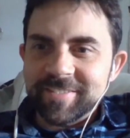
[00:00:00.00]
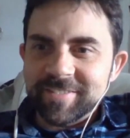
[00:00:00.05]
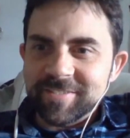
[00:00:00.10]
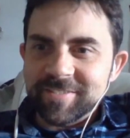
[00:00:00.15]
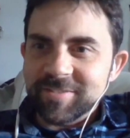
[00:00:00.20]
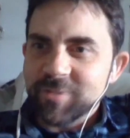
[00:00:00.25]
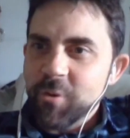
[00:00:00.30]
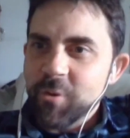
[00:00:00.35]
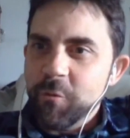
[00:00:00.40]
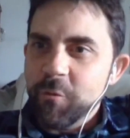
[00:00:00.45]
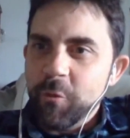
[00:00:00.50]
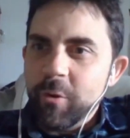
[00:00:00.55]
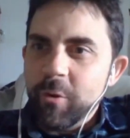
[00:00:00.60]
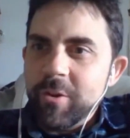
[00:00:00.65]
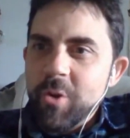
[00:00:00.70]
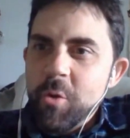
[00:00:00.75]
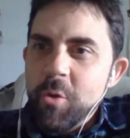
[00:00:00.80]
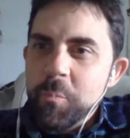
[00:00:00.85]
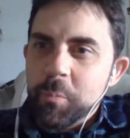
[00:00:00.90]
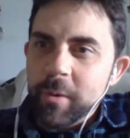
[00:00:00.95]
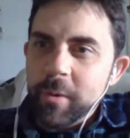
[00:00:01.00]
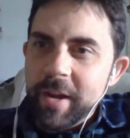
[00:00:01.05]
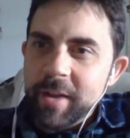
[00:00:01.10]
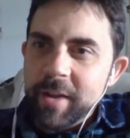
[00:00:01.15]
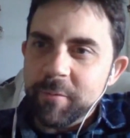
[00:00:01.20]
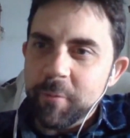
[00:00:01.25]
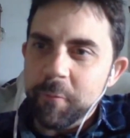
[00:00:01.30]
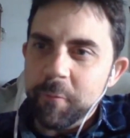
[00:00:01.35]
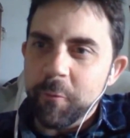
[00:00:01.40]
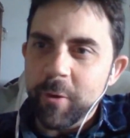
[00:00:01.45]
No
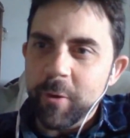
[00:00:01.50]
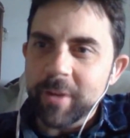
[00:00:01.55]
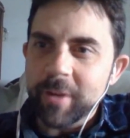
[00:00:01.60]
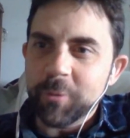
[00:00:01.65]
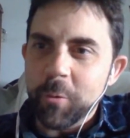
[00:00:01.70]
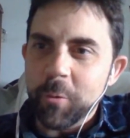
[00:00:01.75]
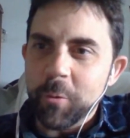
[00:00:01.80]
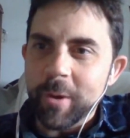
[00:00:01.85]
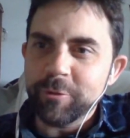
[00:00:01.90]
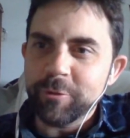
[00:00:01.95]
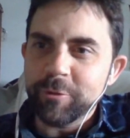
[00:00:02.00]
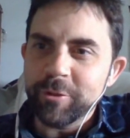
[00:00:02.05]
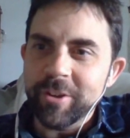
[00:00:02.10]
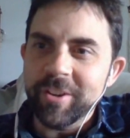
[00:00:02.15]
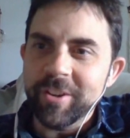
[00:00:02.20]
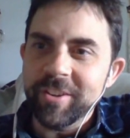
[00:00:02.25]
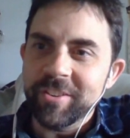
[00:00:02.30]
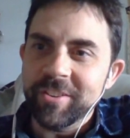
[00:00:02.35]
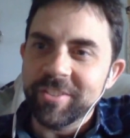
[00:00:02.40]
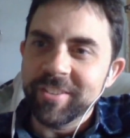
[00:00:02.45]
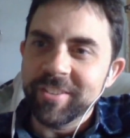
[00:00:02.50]
brave voice questioners?